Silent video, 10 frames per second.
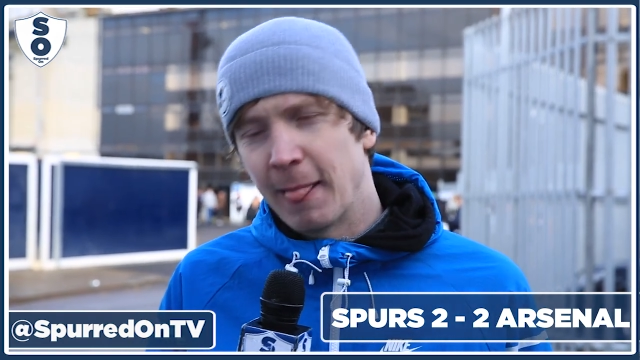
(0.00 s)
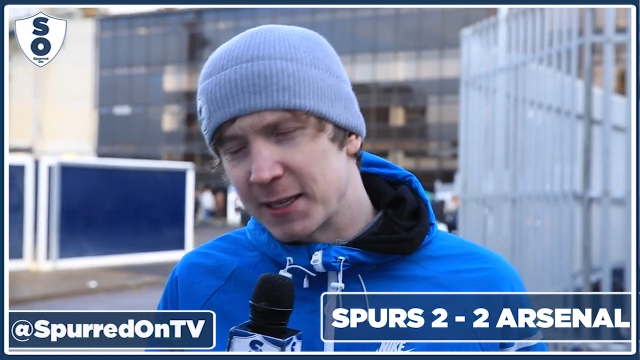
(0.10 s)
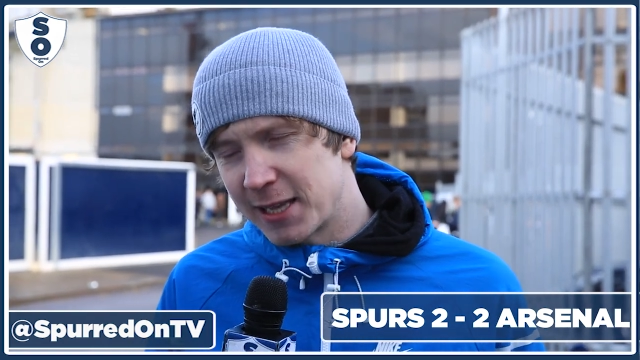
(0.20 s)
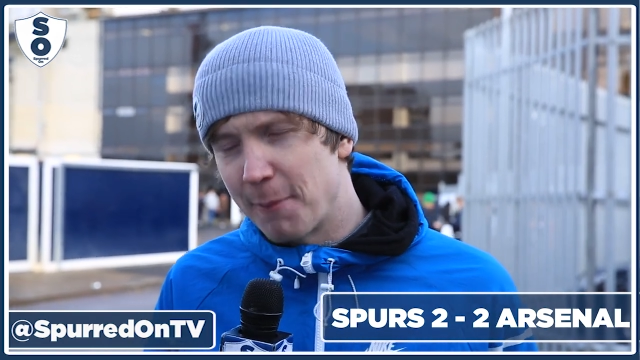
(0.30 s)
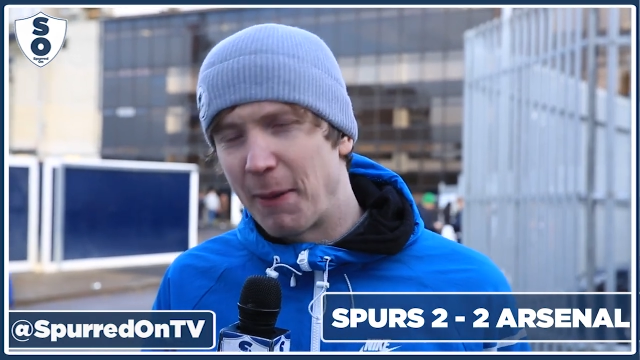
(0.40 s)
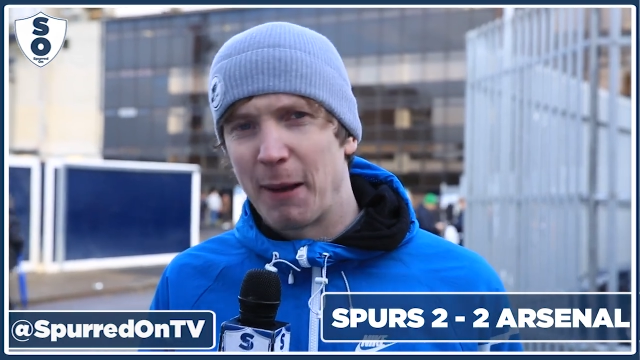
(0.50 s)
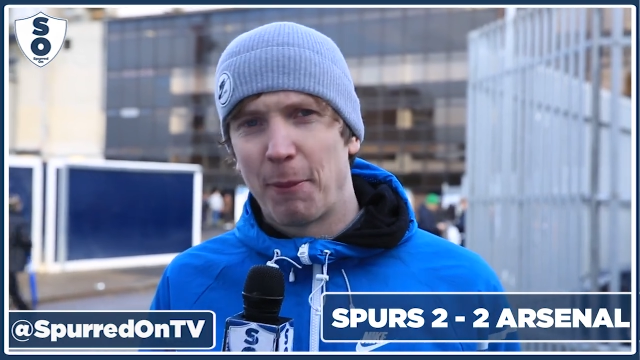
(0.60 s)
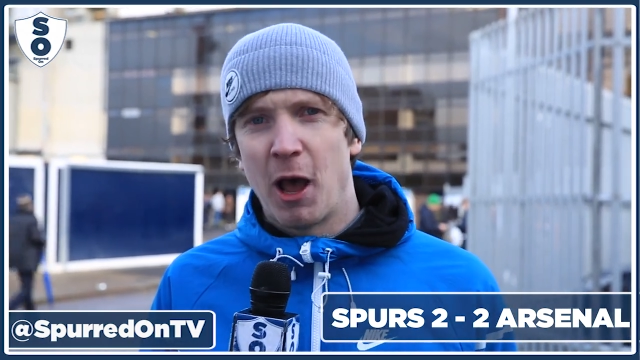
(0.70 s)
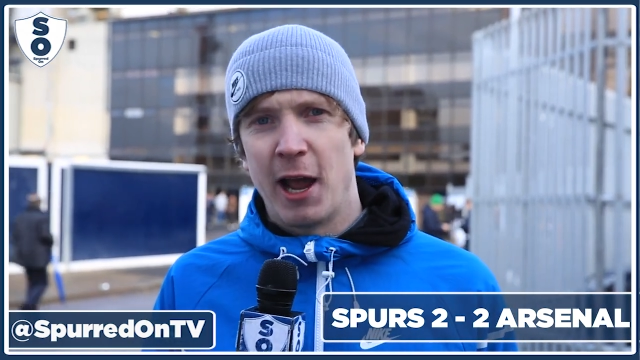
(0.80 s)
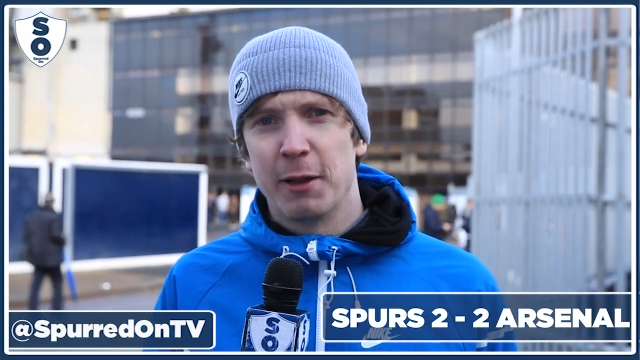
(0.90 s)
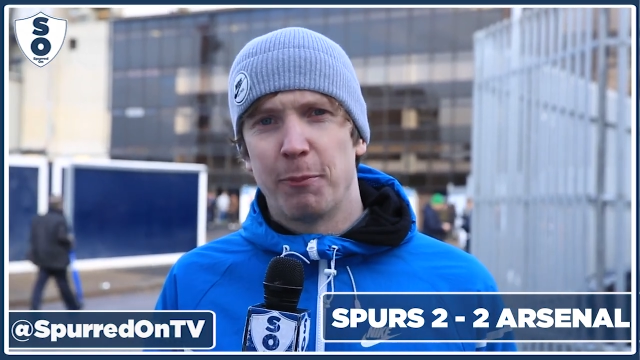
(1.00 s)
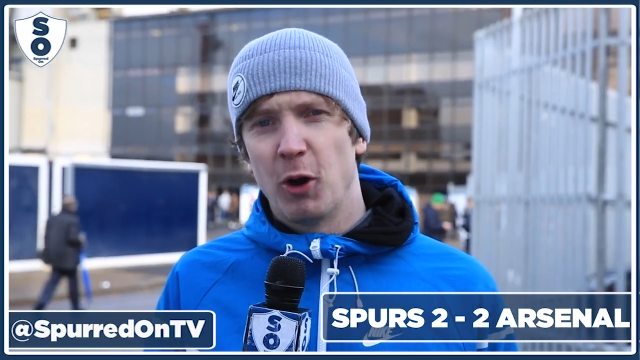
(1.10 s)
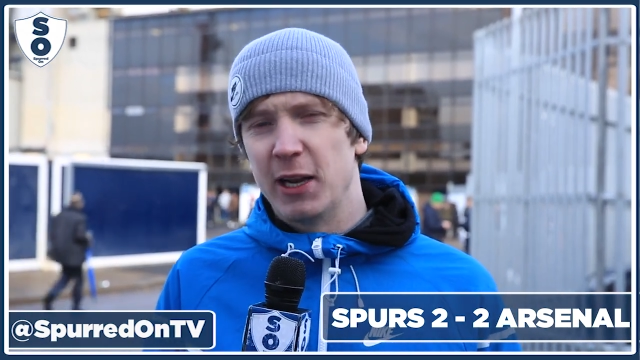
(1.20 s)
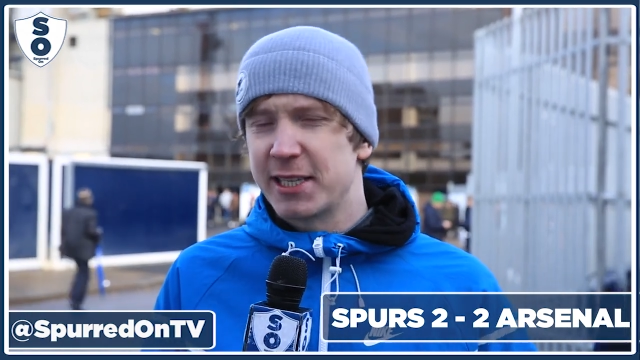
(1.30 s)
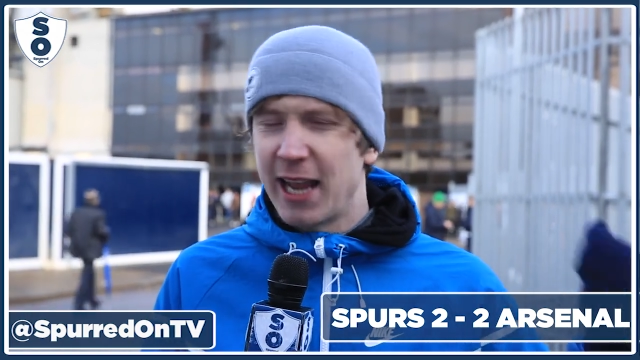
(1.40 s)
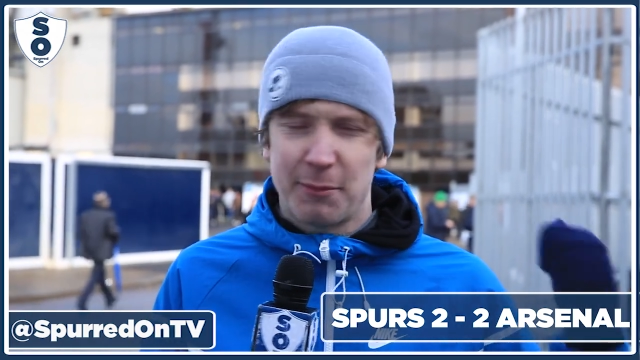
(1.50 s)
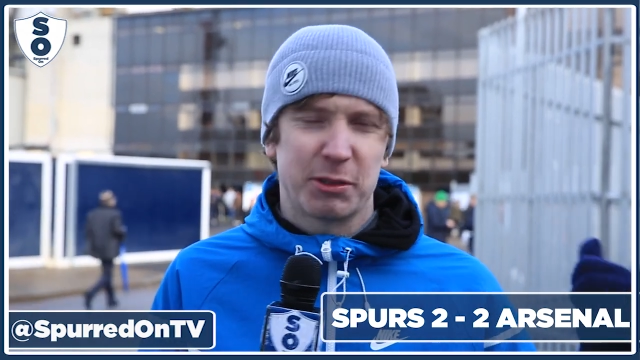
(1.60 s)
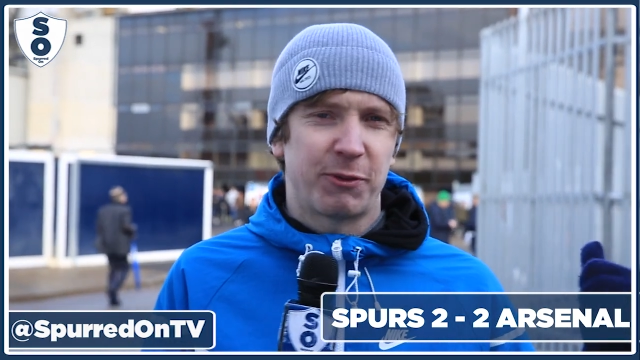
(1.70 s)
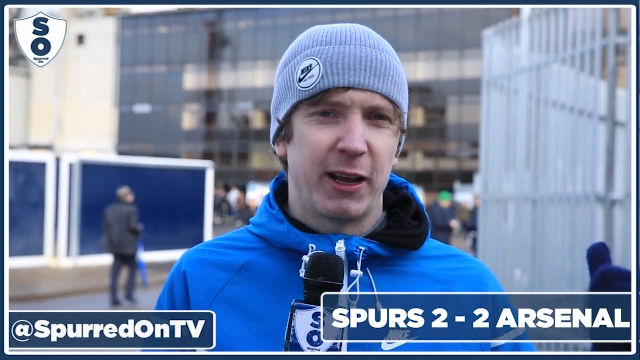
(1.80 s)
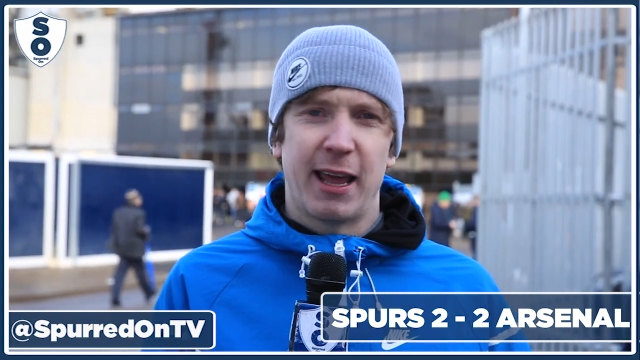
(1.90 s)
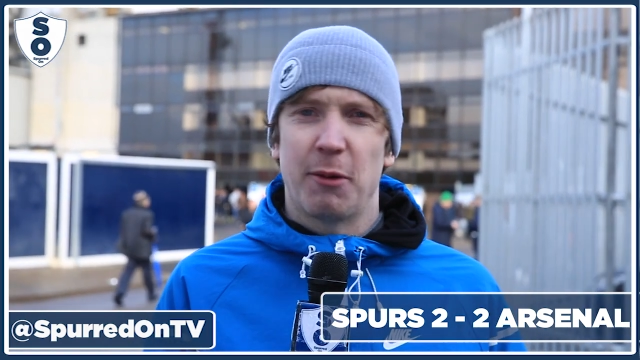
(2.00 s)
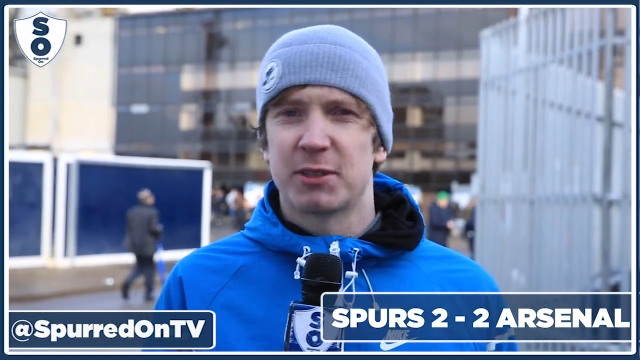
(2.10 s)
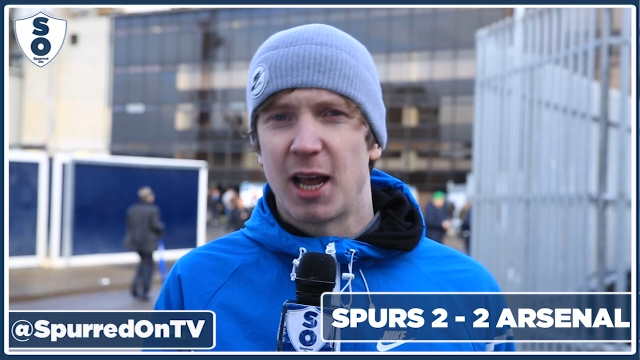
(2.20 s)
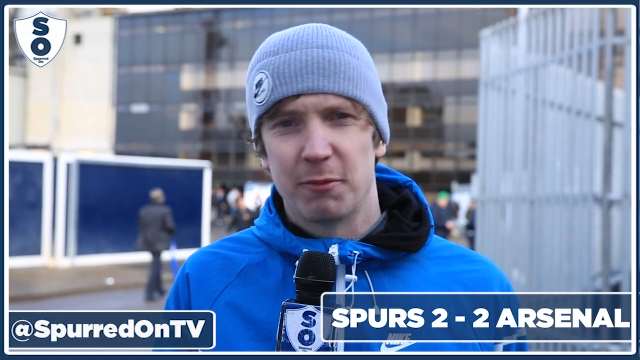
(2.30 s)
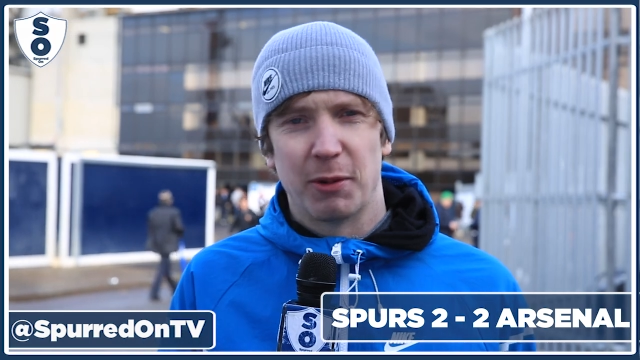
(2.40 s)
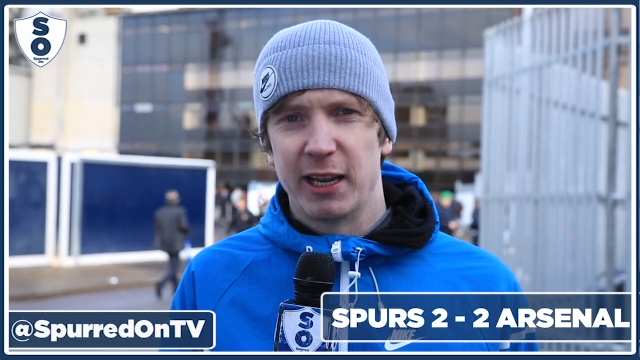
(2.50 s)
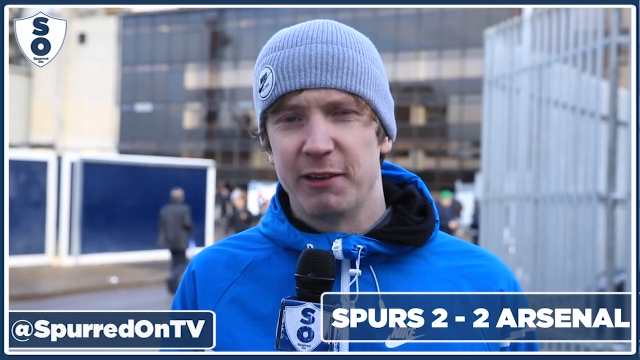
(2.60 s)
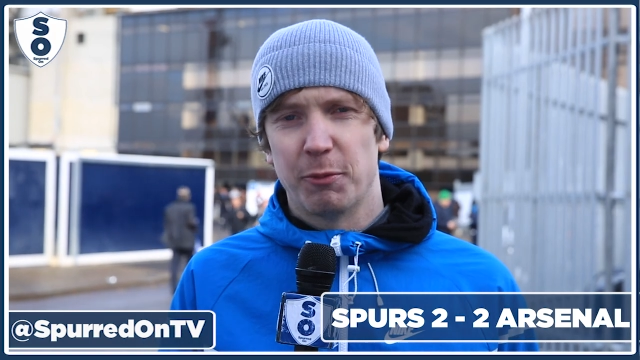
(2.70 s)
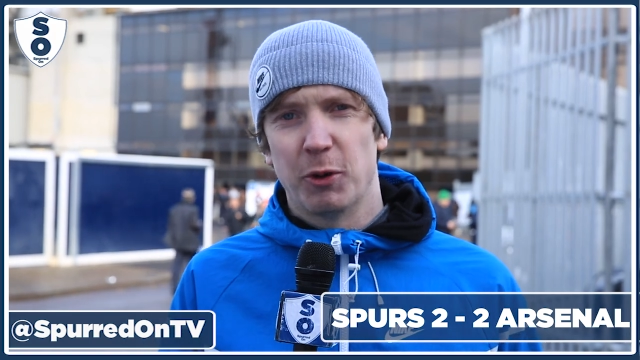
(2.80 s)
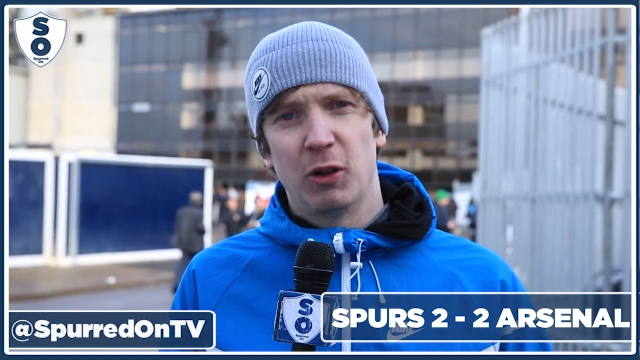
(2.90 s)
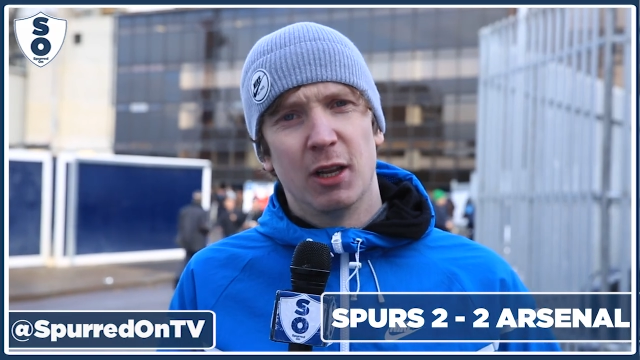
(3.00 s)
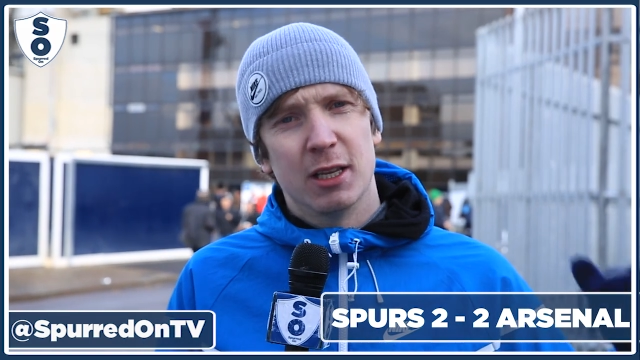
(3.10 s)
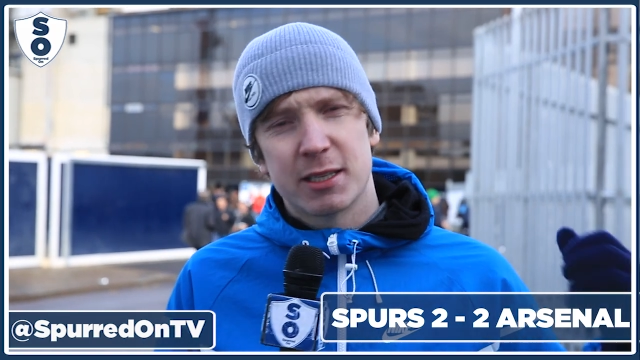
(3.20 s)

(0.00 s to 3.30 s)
Let's get back behind the boys. The atmosphere there was unbelievable.